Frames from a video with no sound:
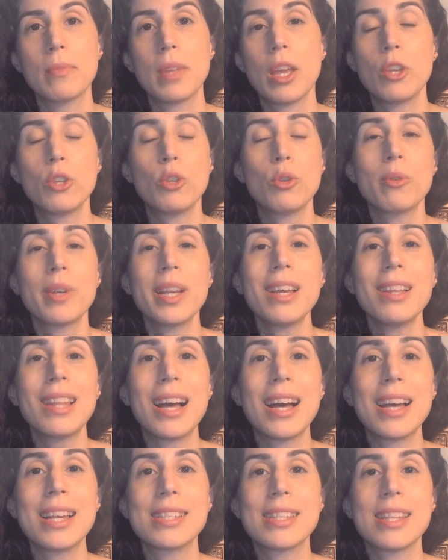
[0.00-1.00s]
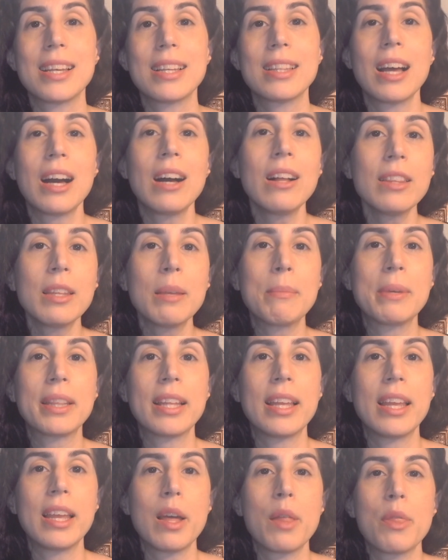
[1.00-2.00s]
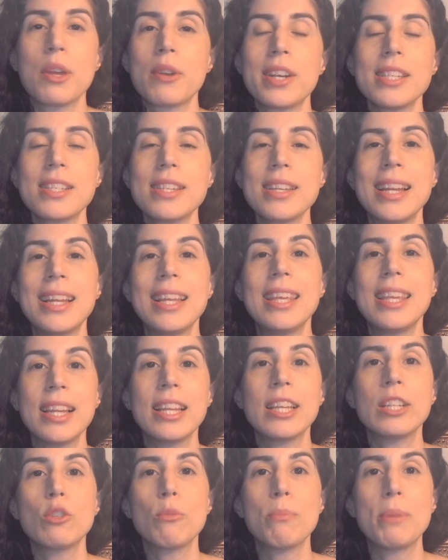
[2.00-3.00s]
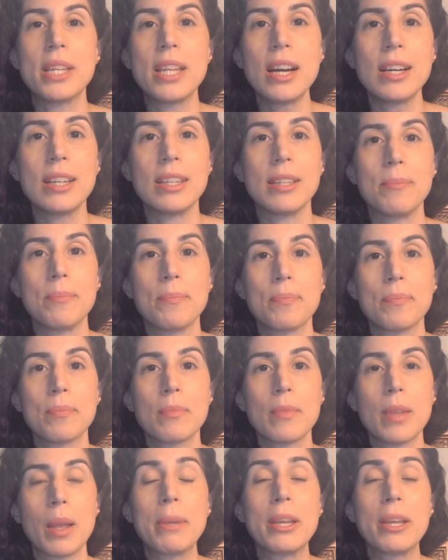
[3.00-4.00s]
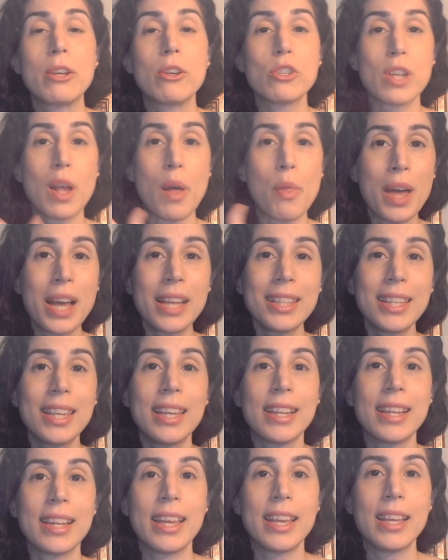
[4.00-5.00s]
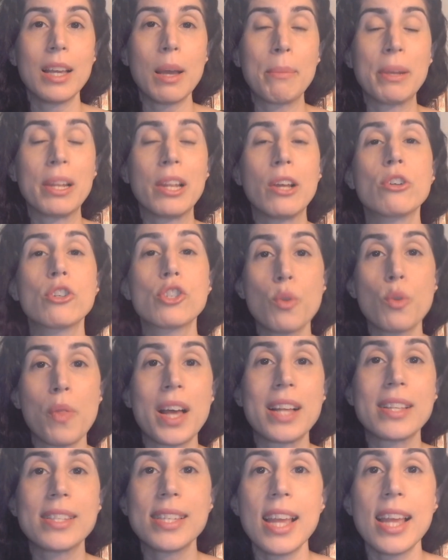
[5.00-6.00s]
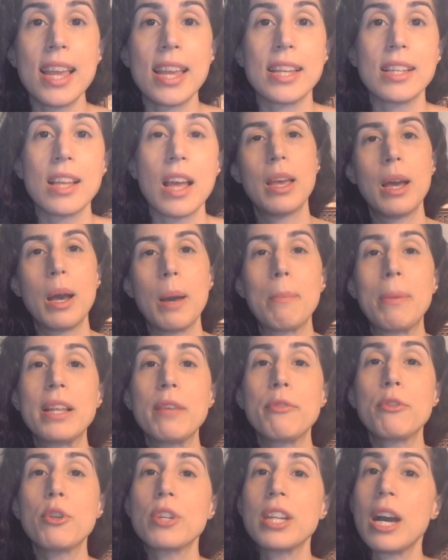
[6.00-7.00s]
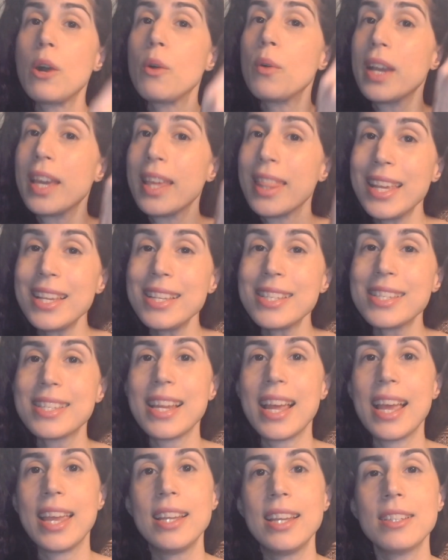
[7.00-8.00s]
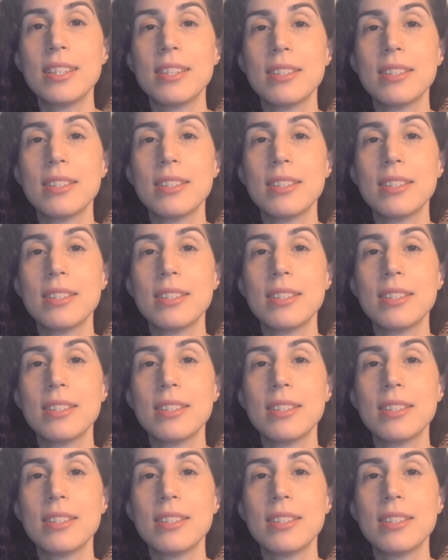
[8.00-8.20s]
you realize that ultimately there isn't any healing to be done because that healing belongs to that state. But if you're now in this state,